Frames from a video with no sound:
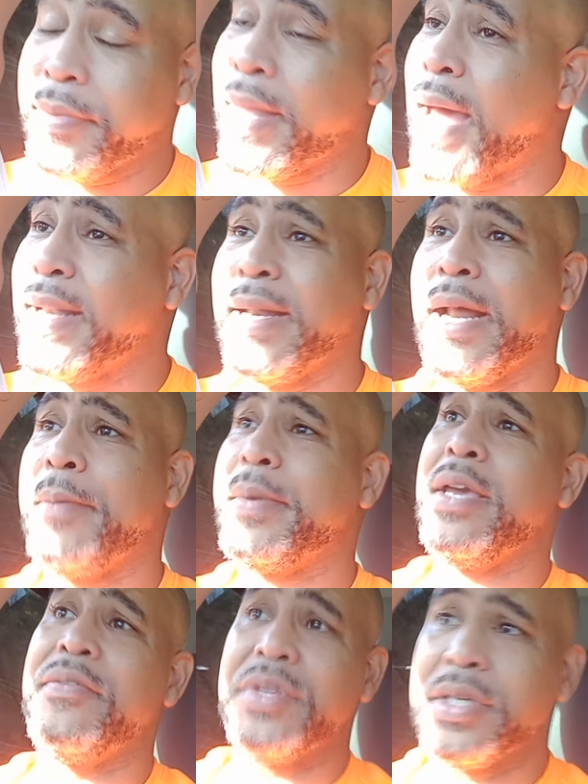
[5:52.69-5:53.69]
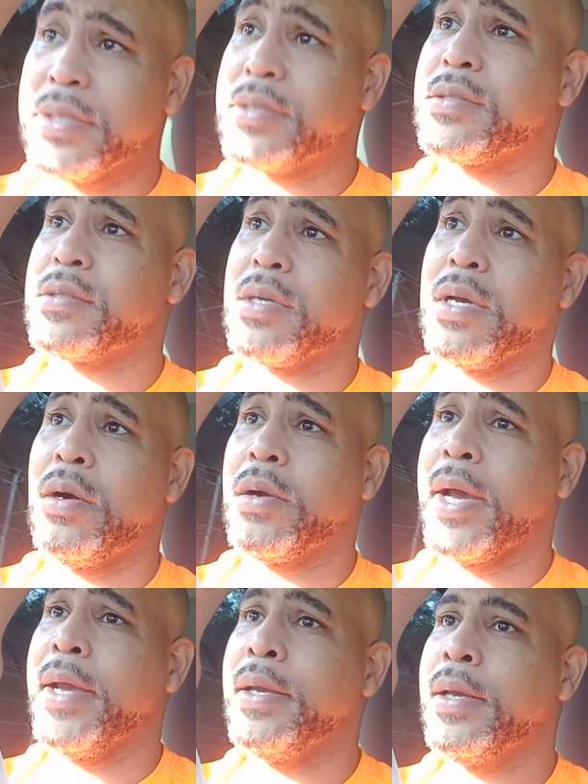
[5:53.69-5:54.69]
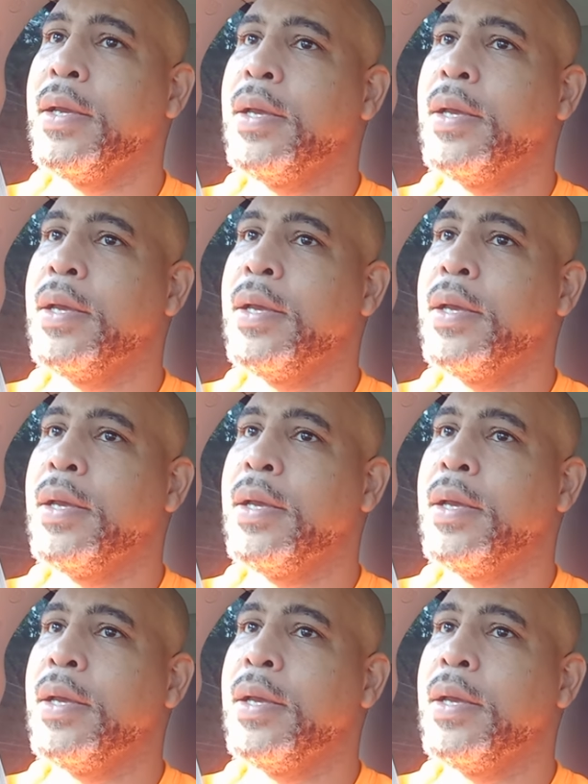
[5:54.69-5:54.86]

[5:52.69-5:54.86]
Not that I'm envious, okay?